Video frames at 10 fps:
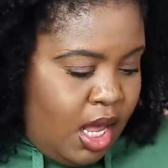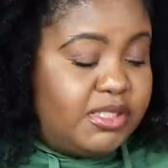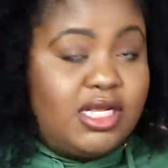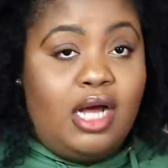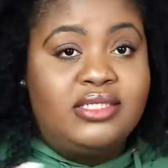
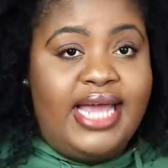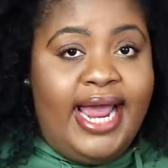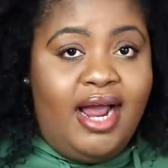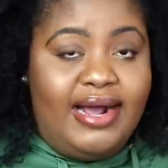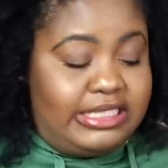
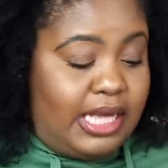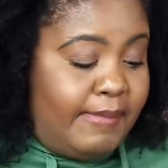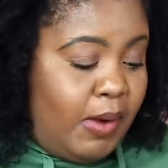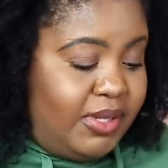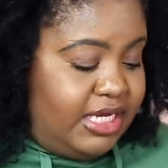Saltair has come
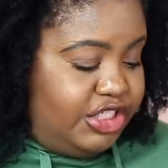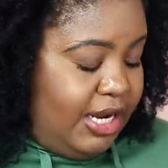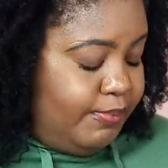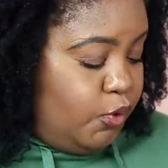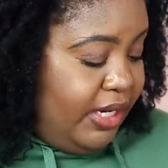out with a
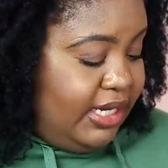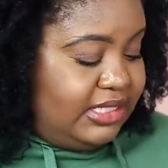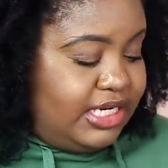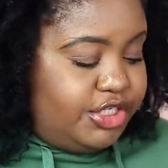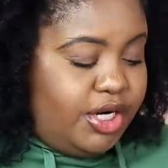shampoo and
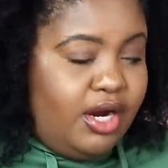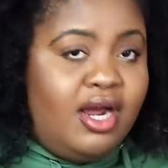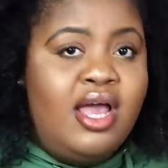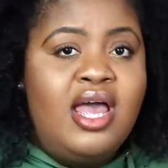conditioner.